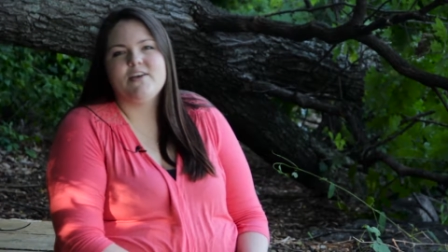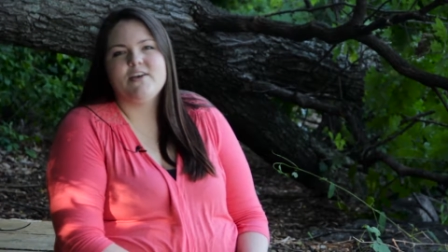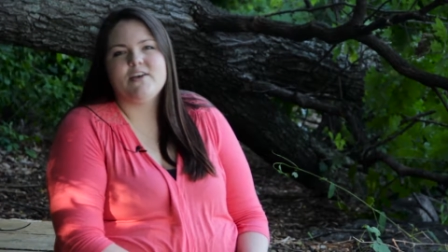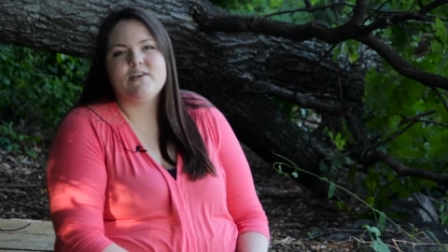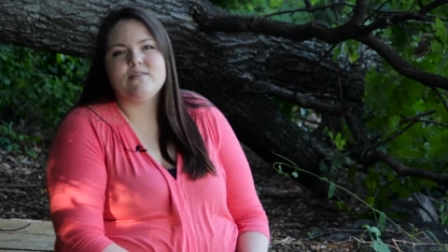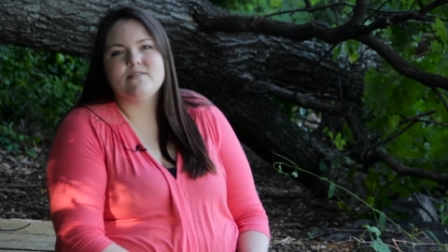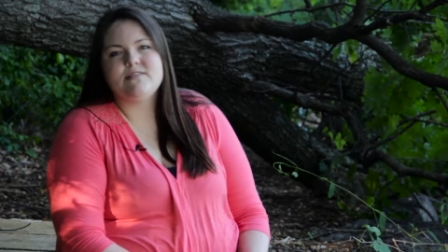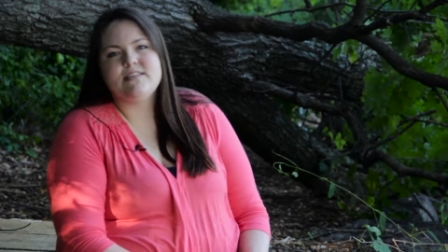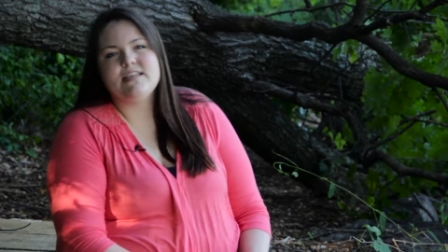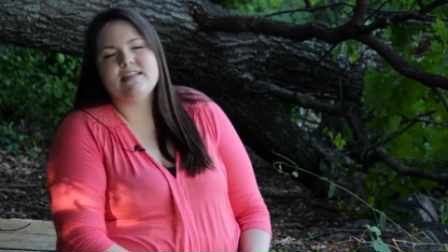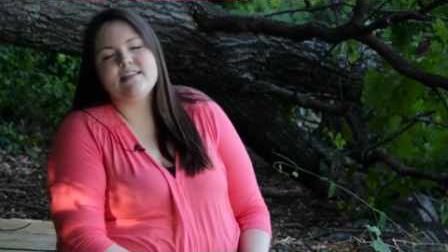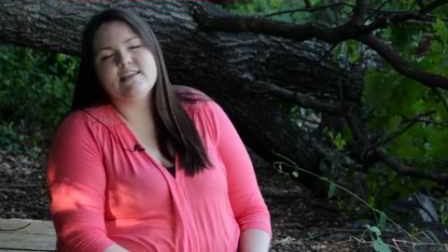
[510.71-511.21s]

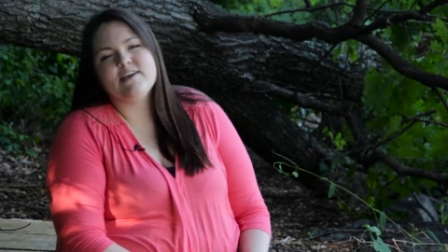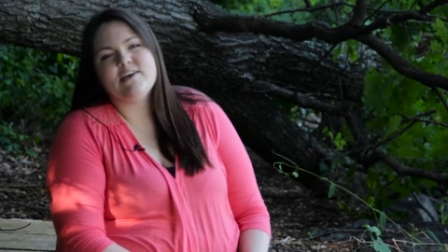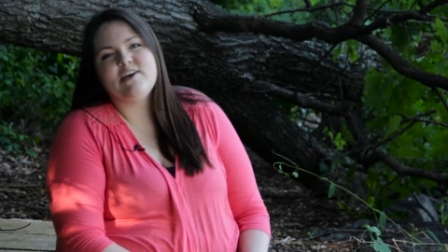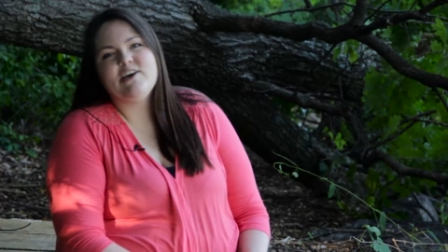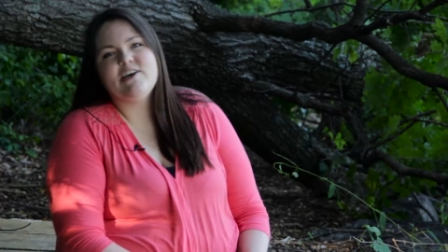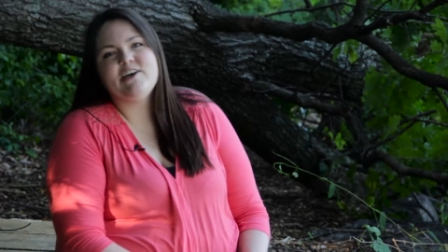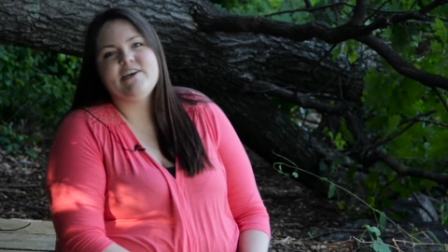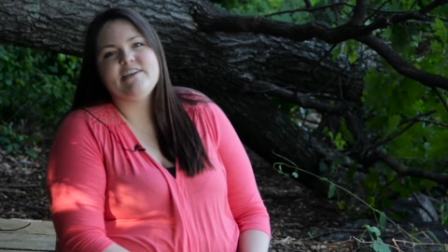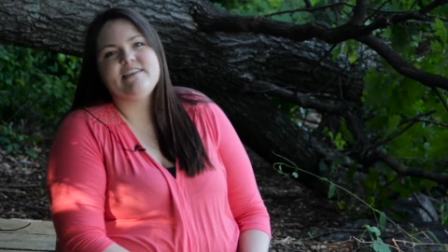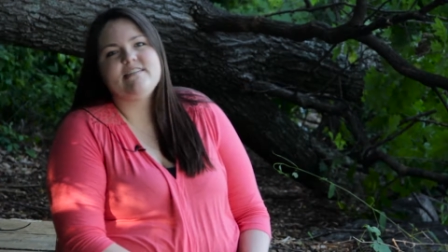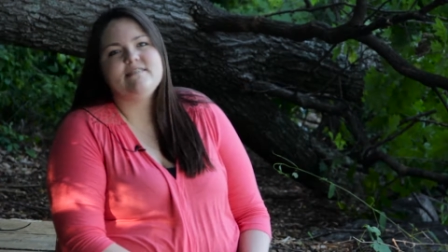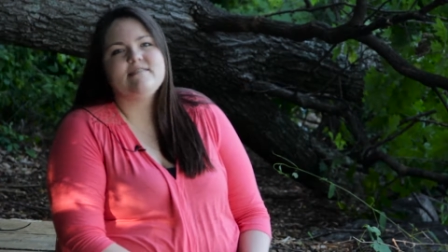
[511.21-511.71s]
You see the
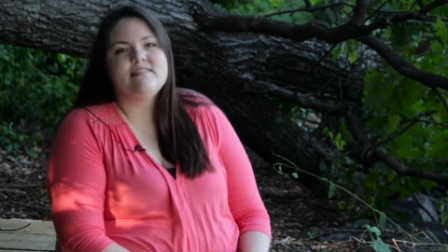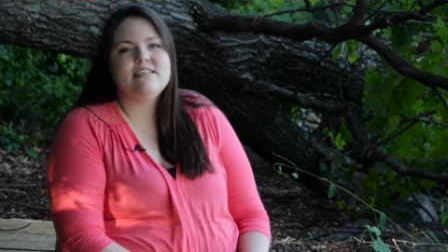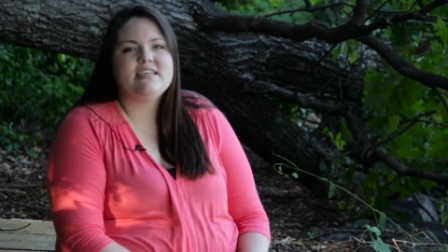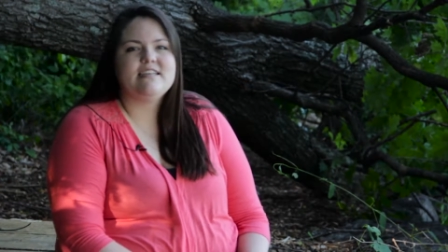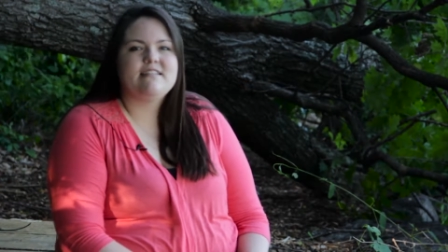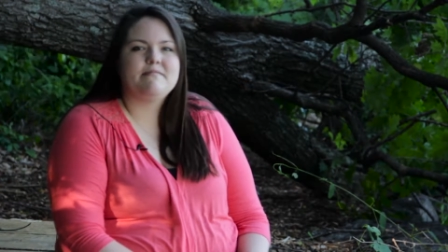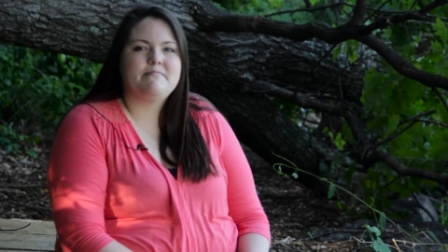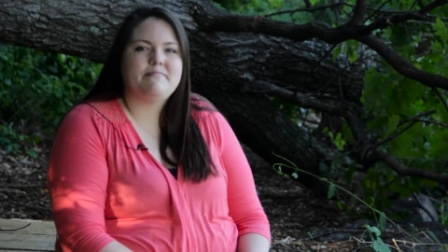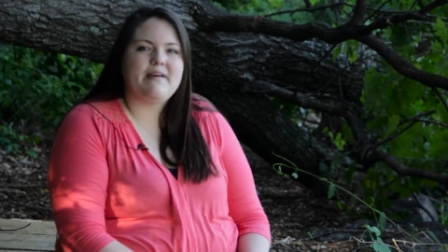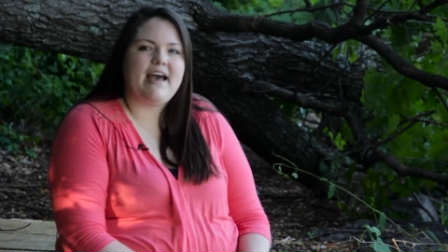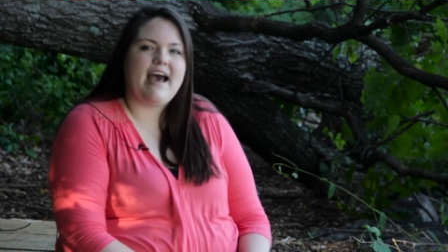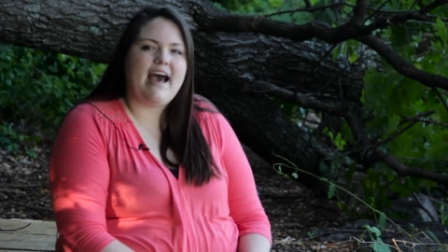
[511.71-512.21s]
good, you see
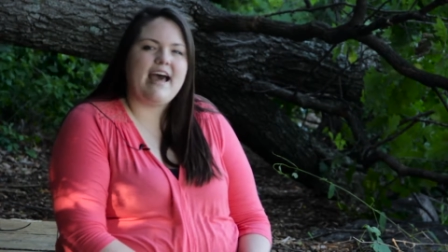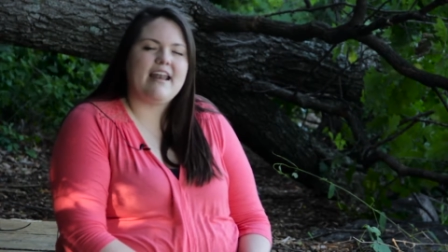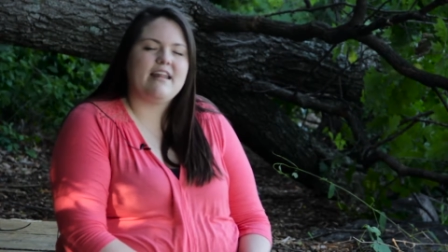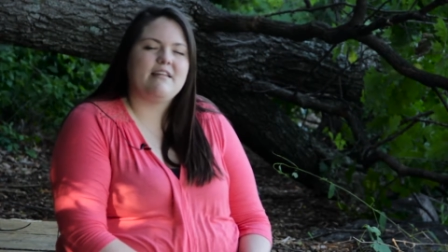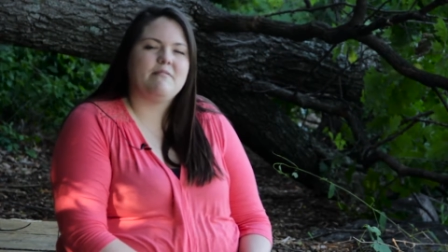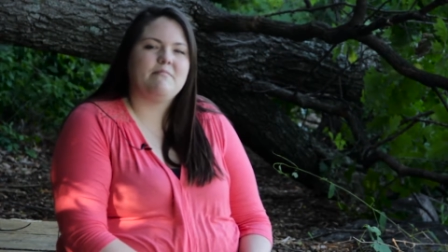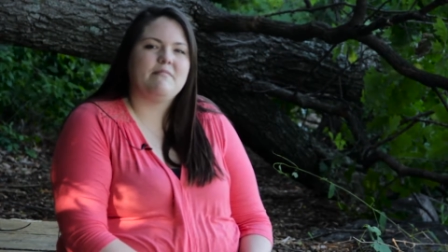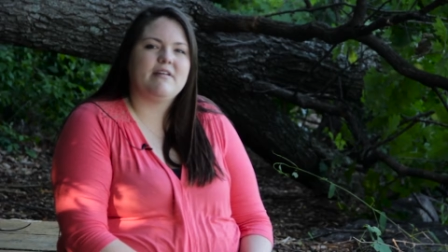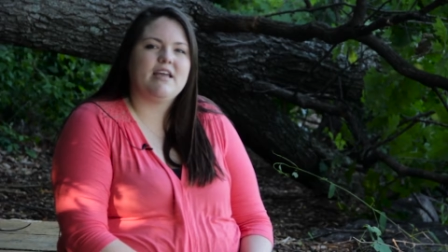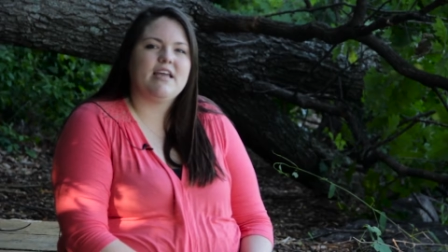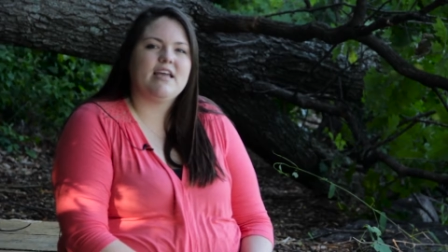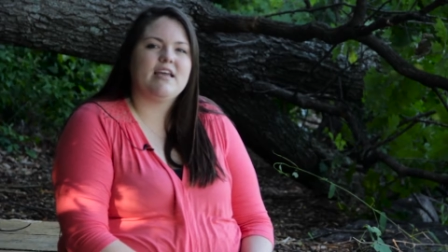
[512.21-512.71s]
the bad
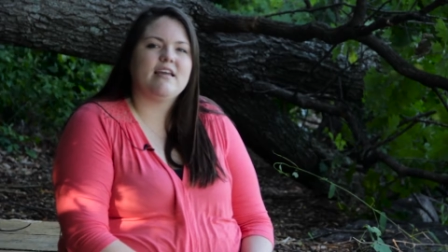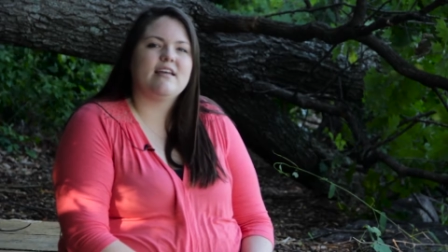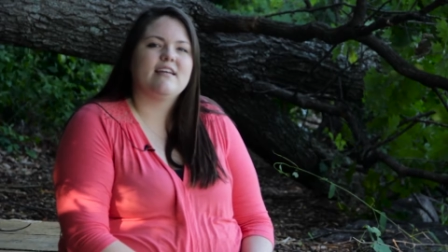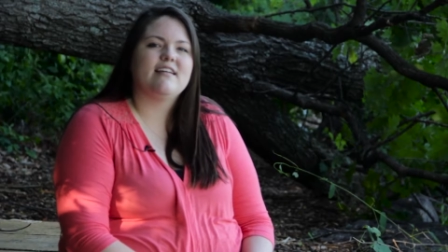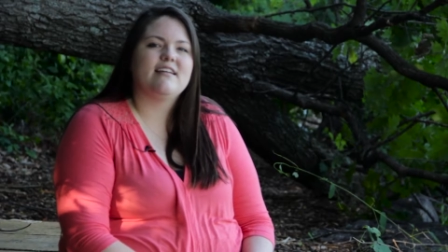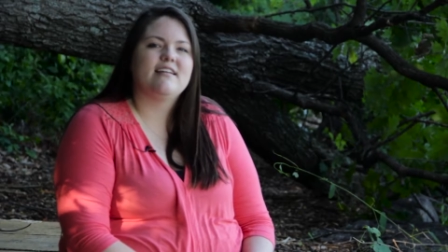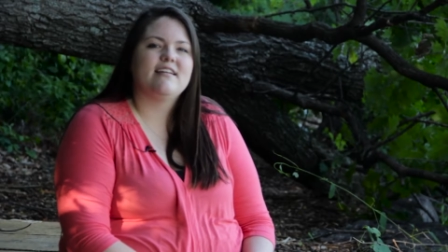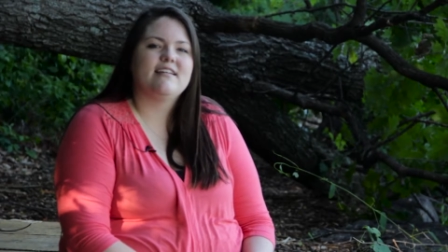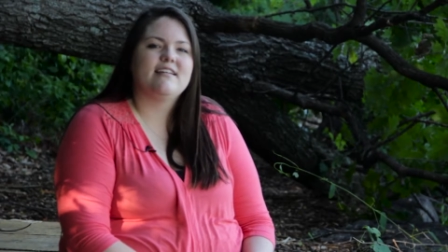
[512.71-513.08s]
in me.